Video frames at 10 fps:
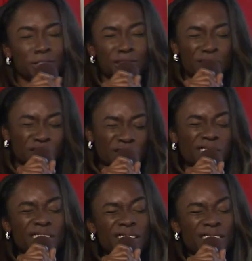the
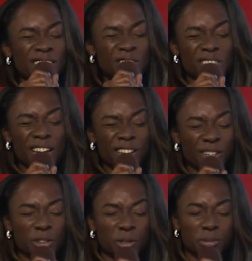GED, I think, just got a
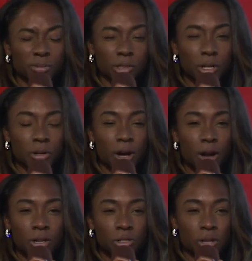little,
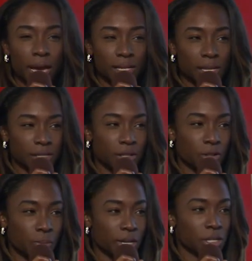harder to access a
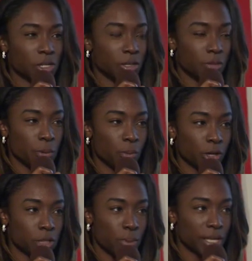little bit. It's a little bit
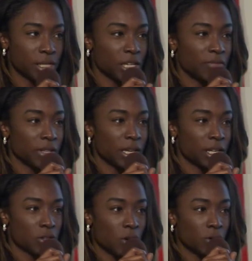more expensive. I think
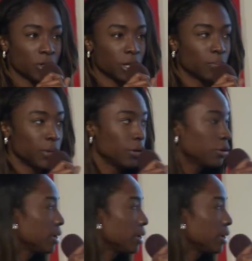it's all on the computer